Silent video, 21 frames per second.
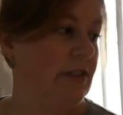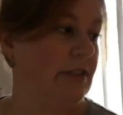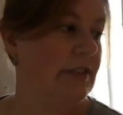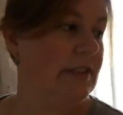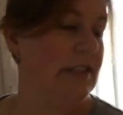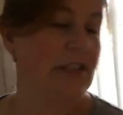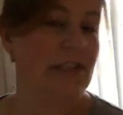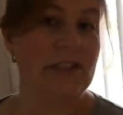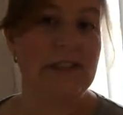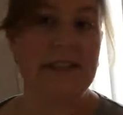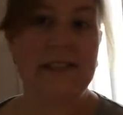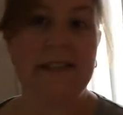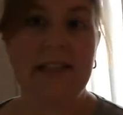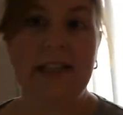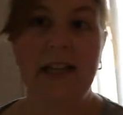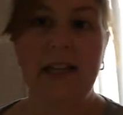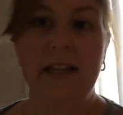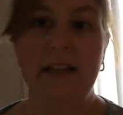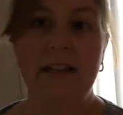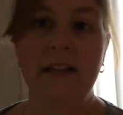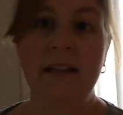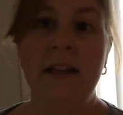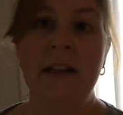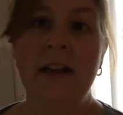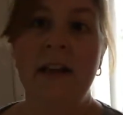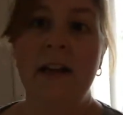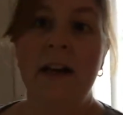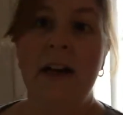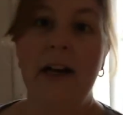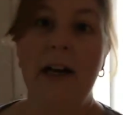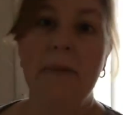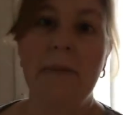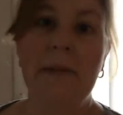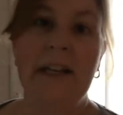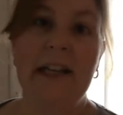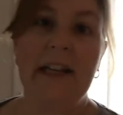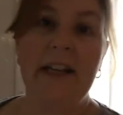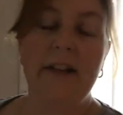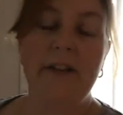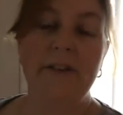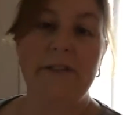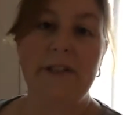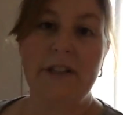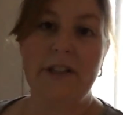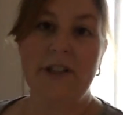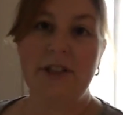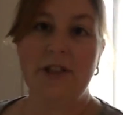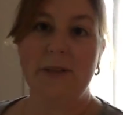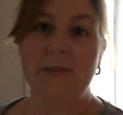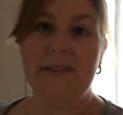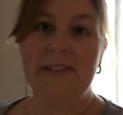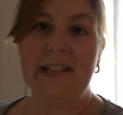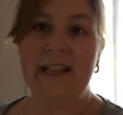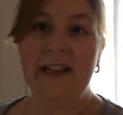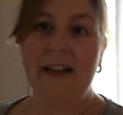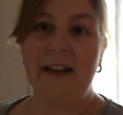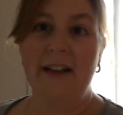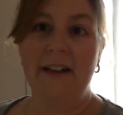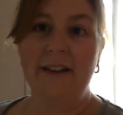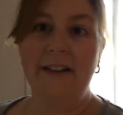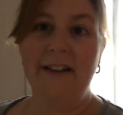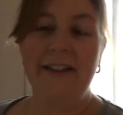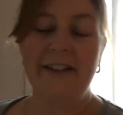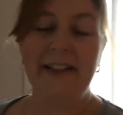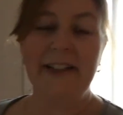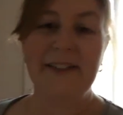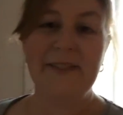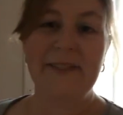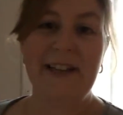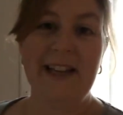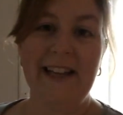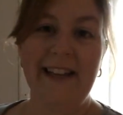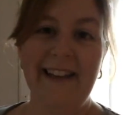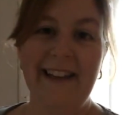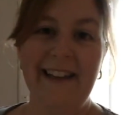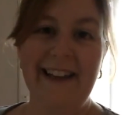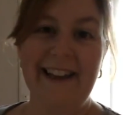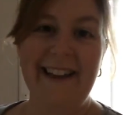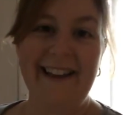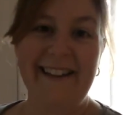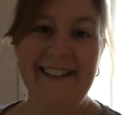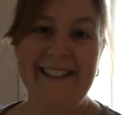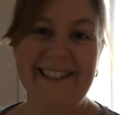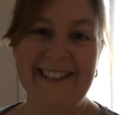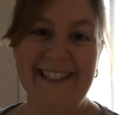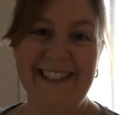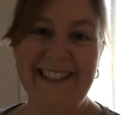dishes done. I'm going to head off to the shops now. Thanks for hanging out.